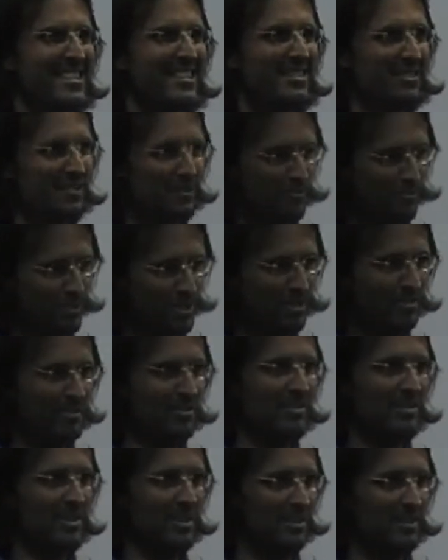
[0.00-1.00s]
It's a fear,
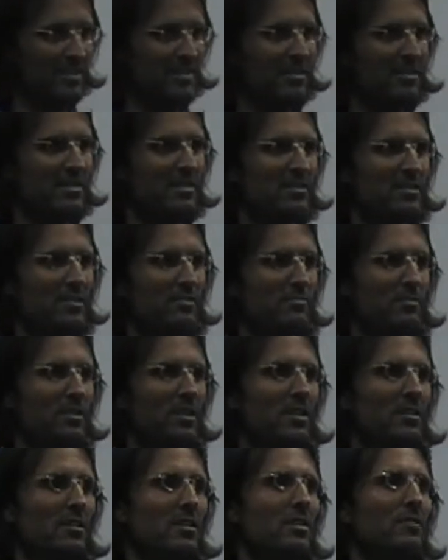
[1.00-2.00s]
isn't it? Yeah. It's a
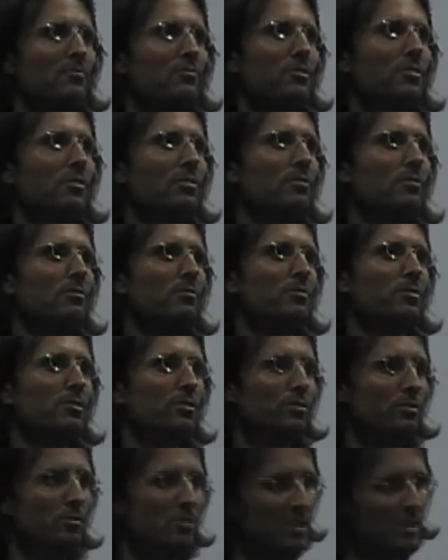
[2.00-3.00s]
fear that if you
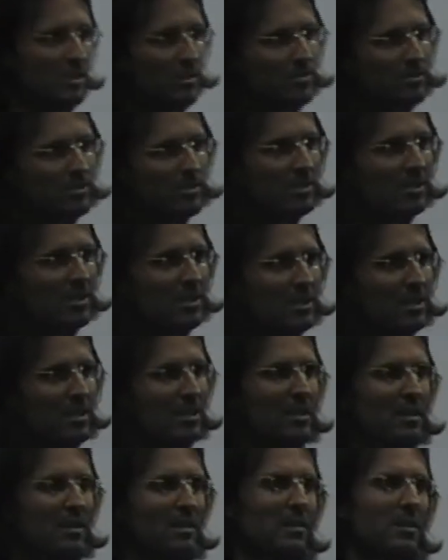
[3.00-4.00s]
do this,
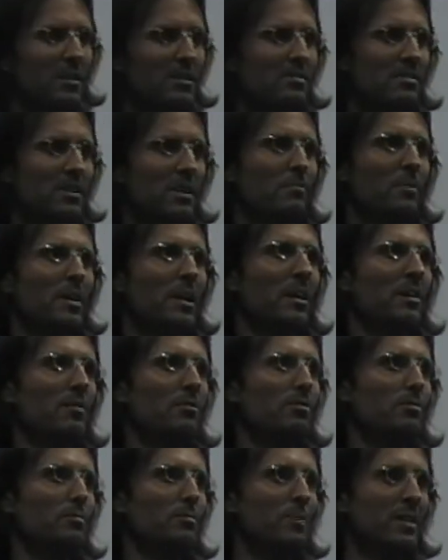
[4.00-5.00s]
that somehow
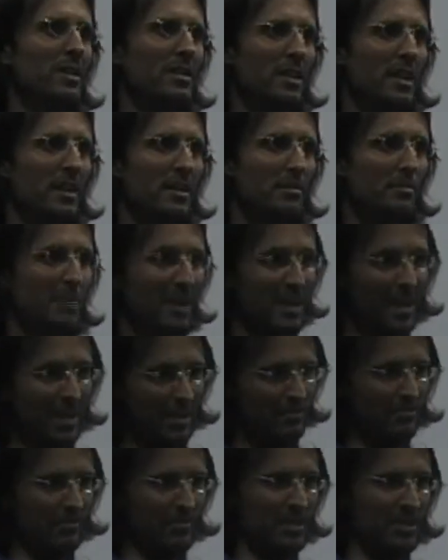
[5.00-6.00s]
you'll be led
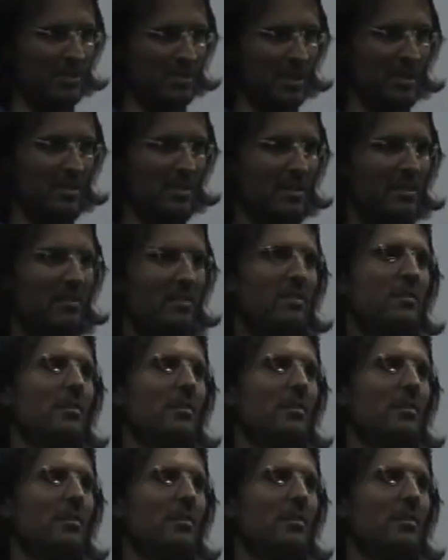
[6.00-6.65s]
apart from each other.